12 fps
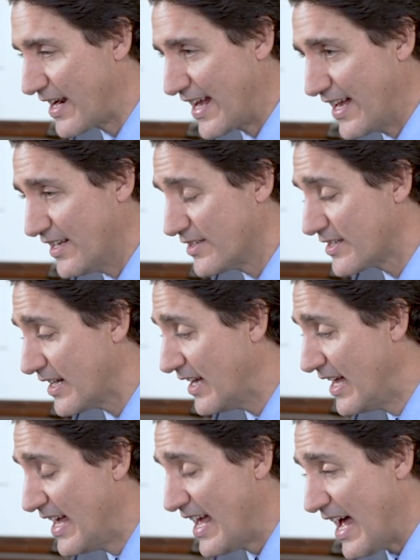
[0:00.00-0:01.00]

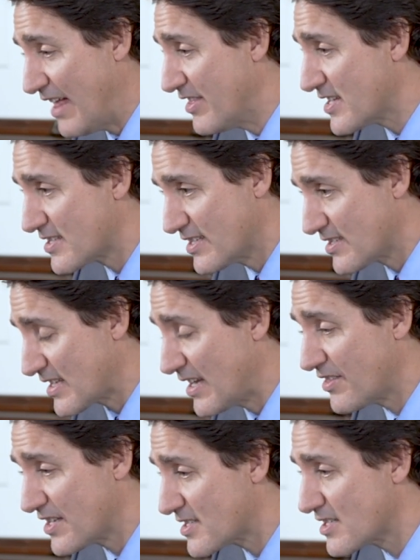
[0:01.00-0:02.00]
And this is
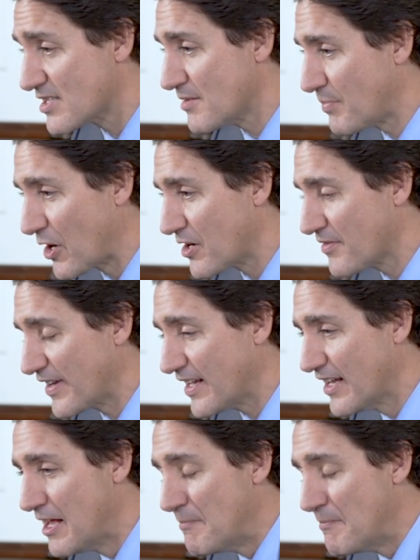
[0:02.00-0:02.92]
a part of it.